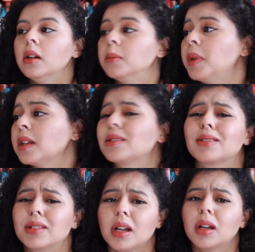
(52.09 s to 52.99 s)
But
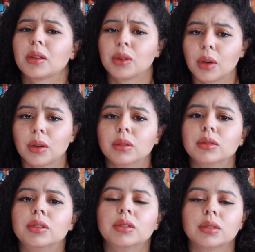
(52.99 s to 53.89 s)
though
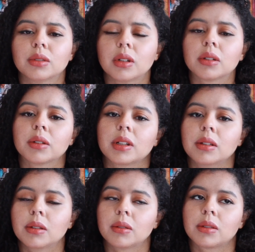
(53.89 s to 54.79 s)
you already
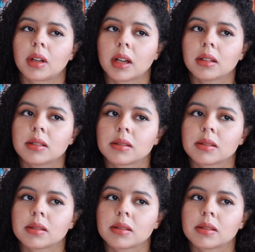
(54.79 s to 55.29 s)
knew that,